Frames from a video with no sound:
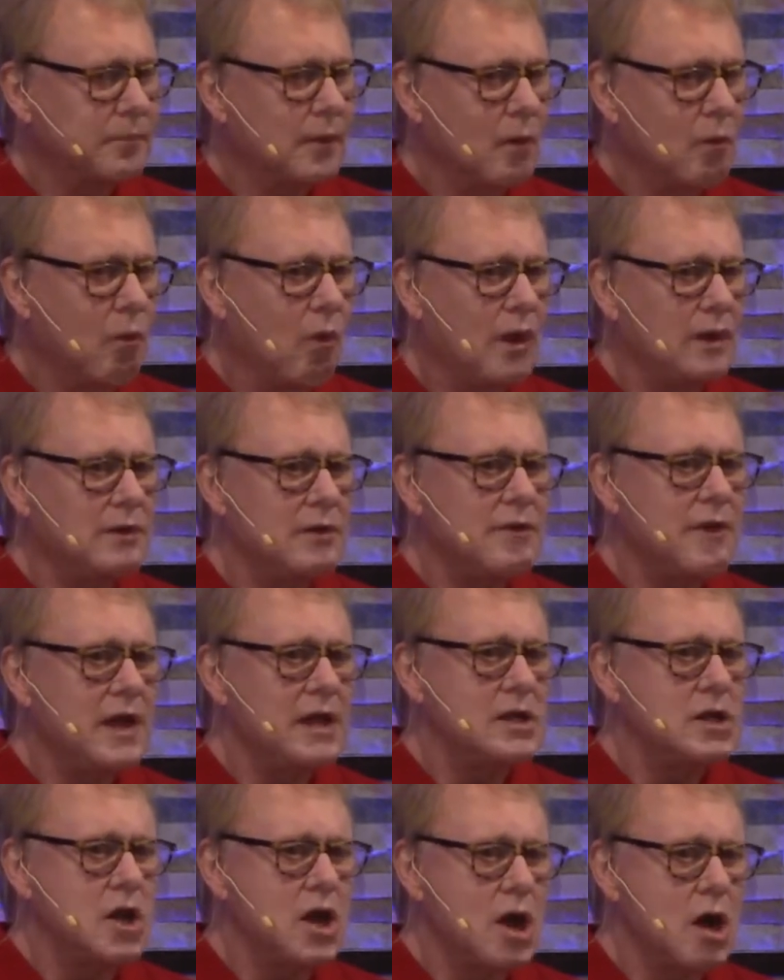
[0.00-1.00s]
What do they
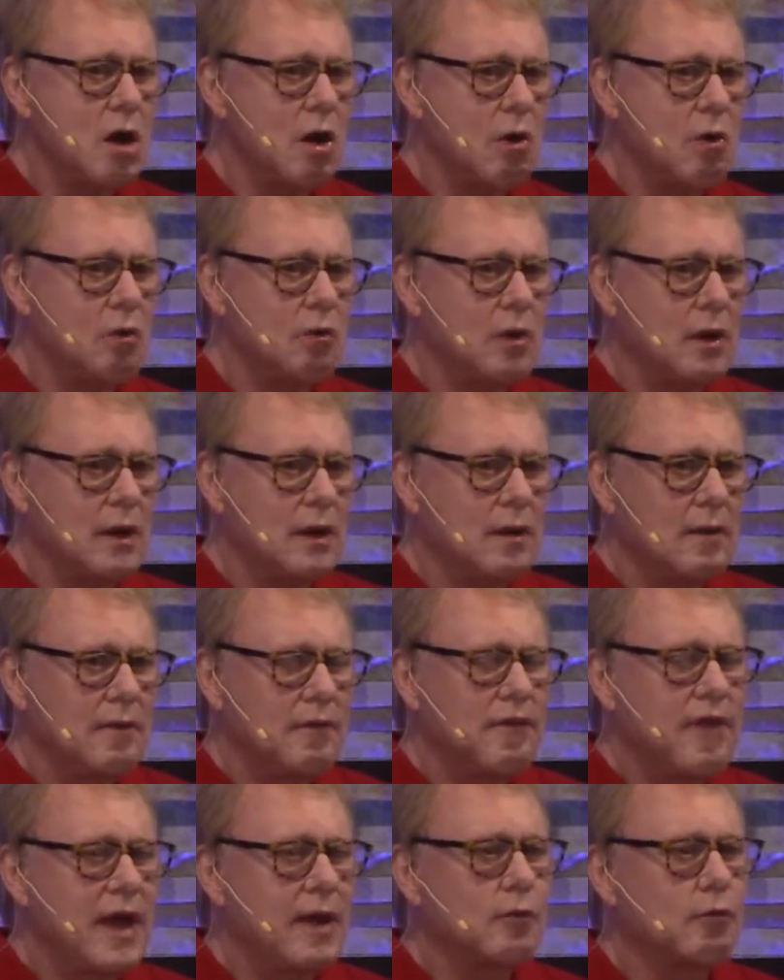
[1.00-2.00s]
know
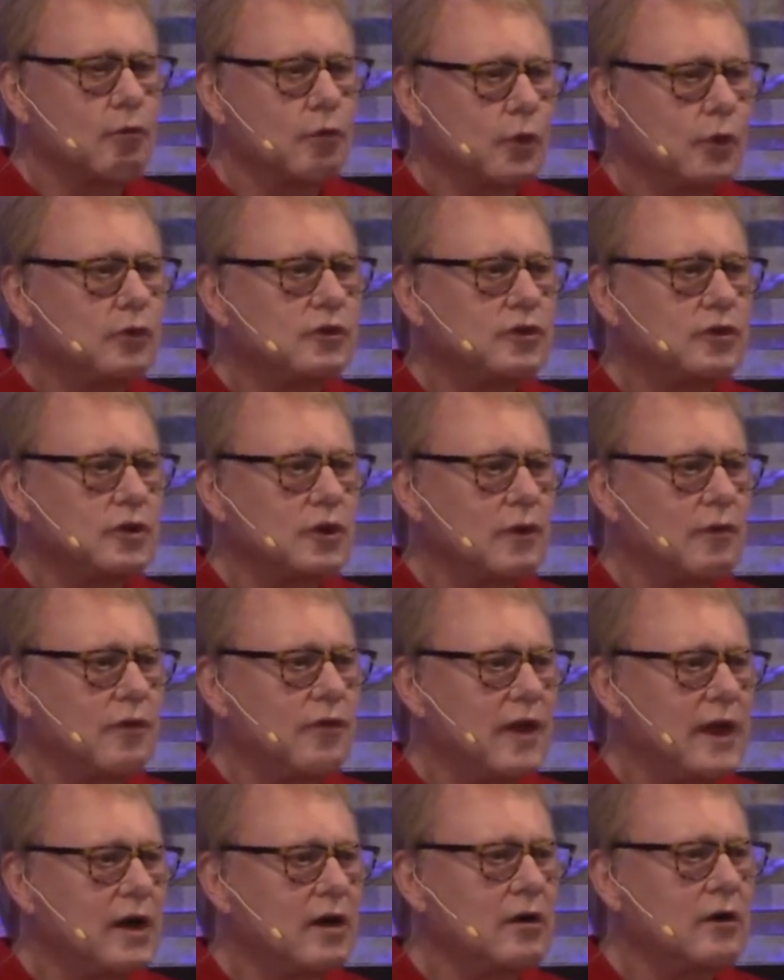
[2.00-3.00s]
that roots
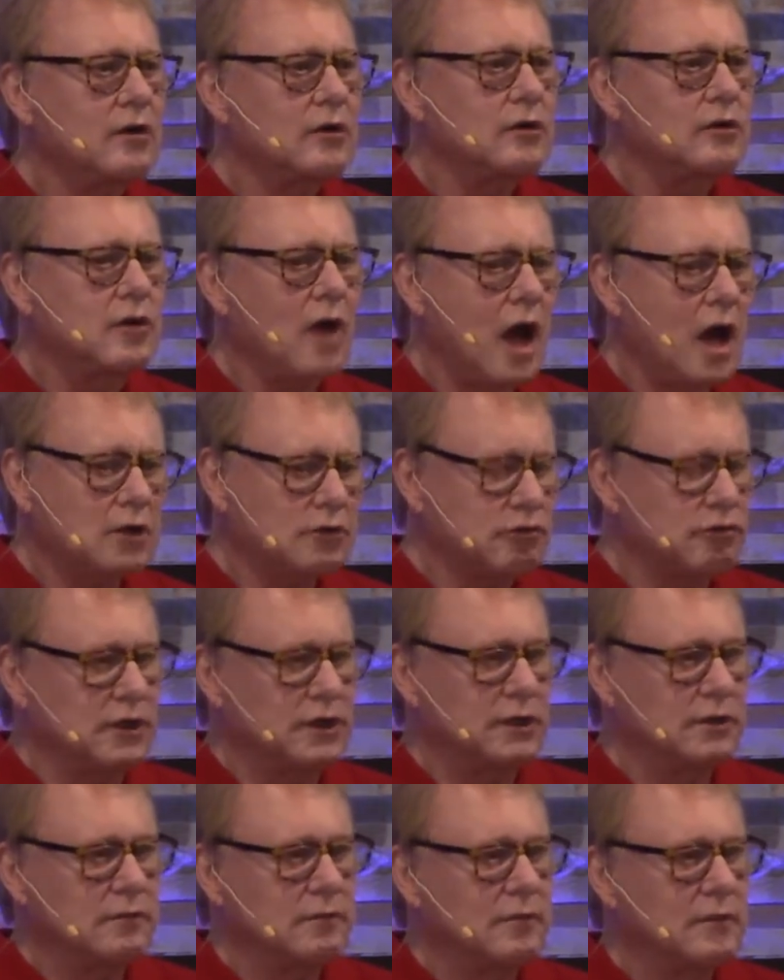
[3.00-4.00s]
their
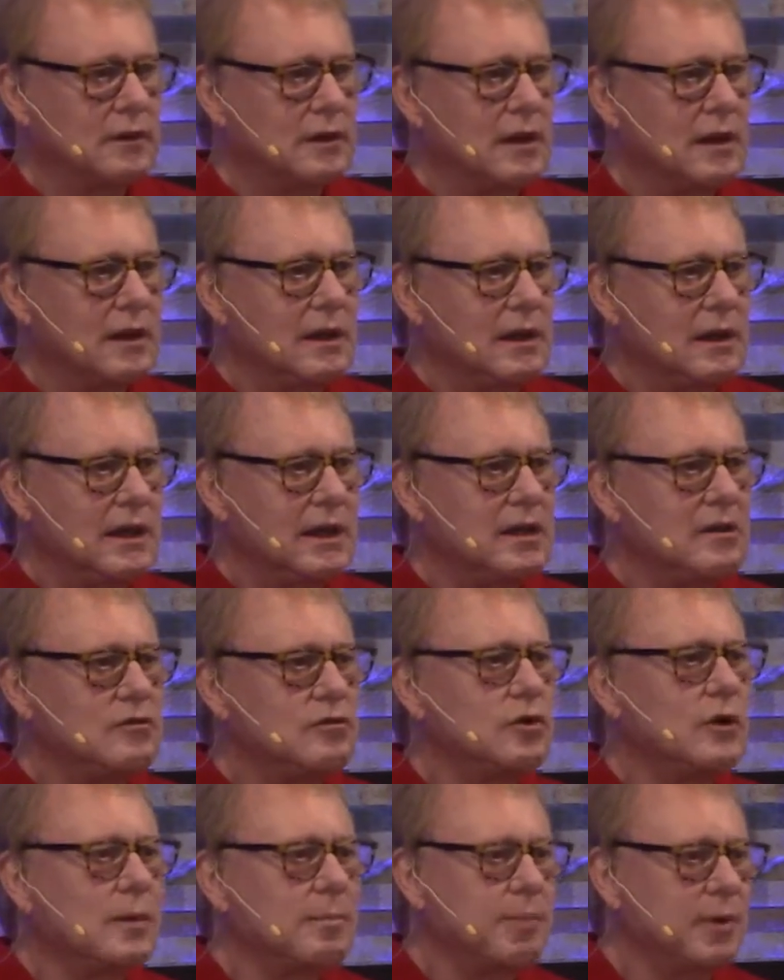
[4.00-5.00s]
doctrine
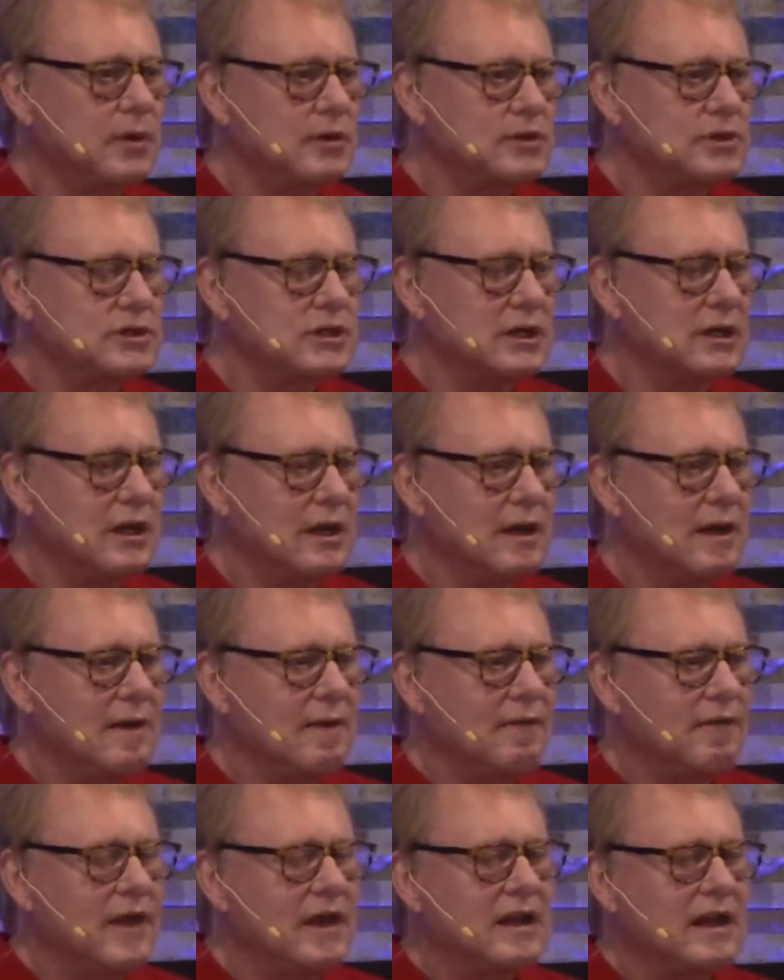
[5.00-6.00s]
into a person
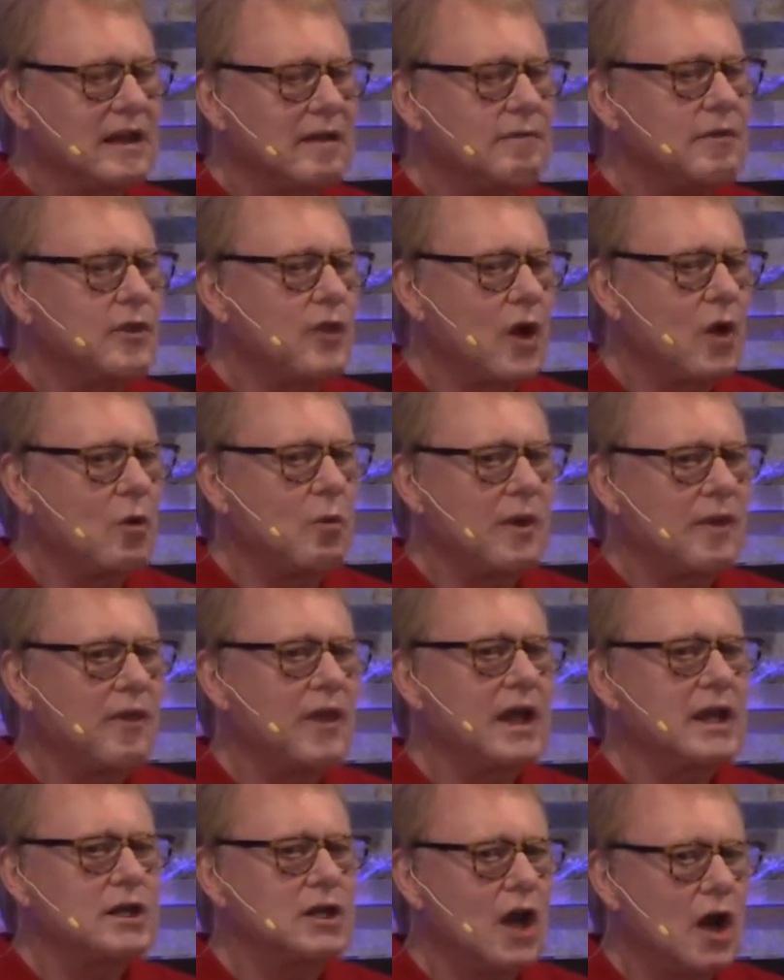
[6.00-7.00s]
that even though when
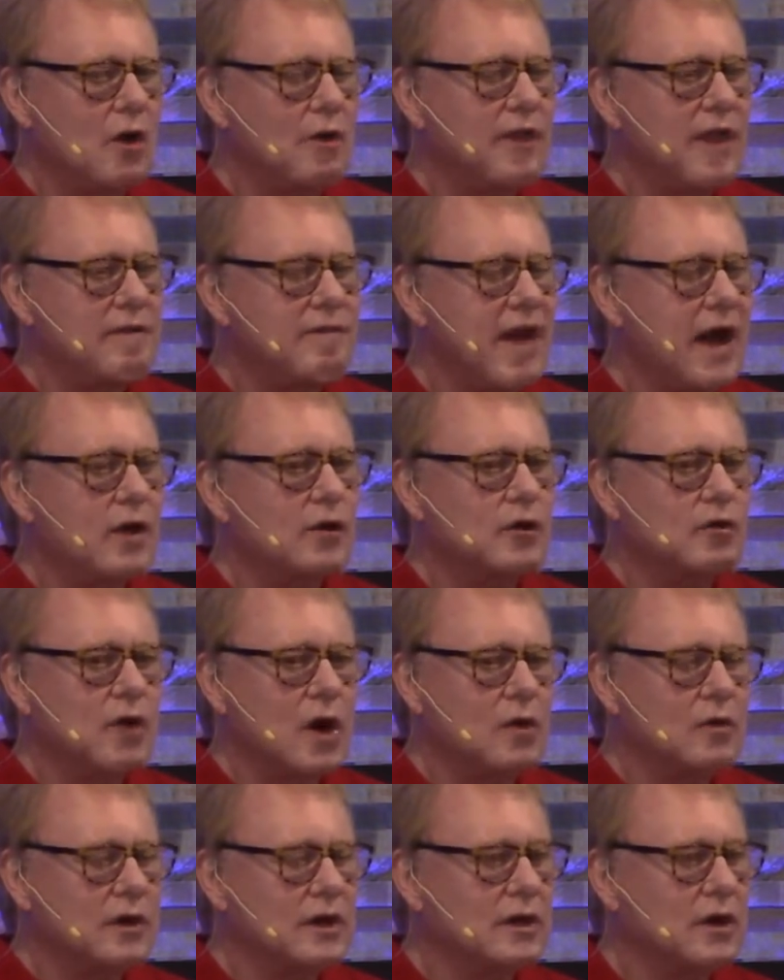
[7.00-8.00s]
they know they've
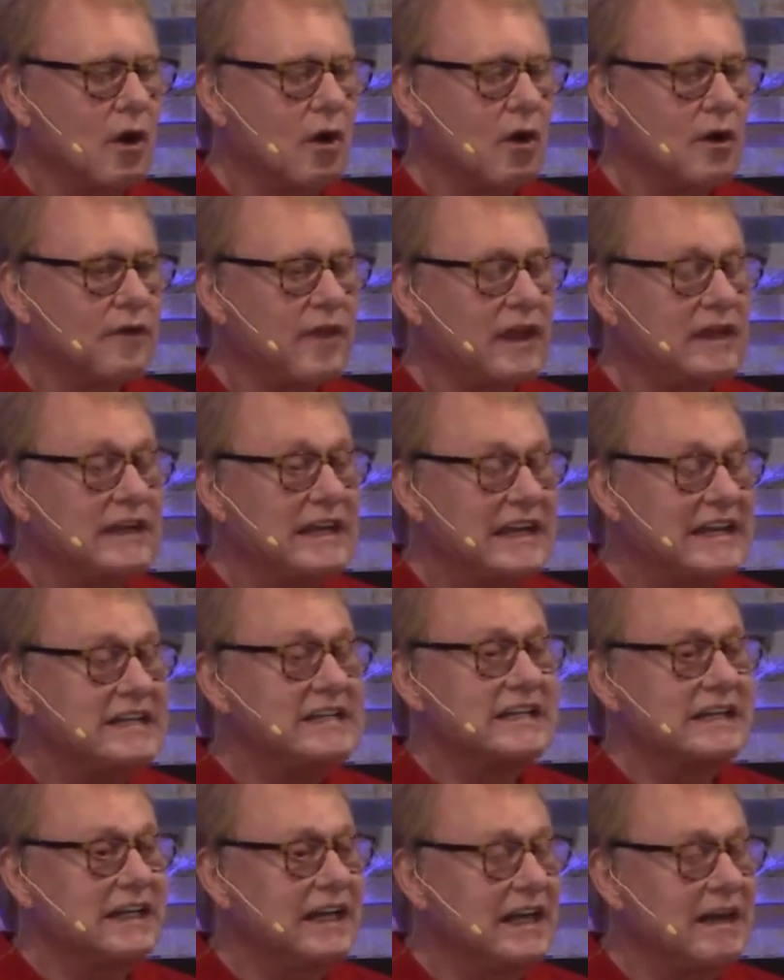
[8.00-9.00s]
outgrown it or they need
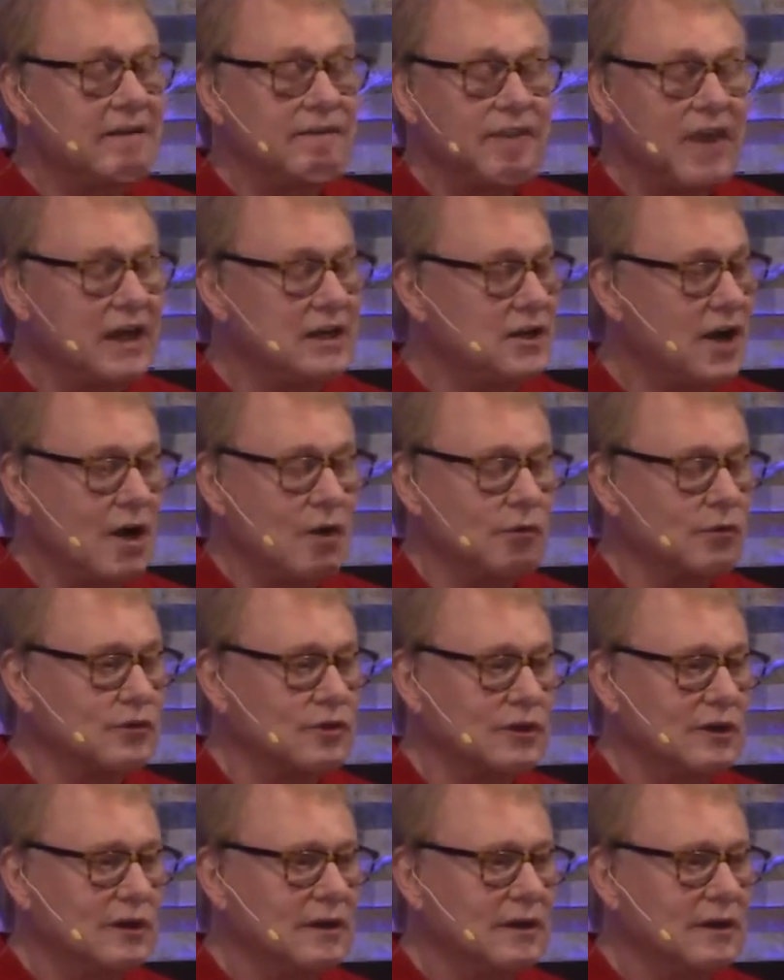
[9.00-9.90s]
to leave, they don't.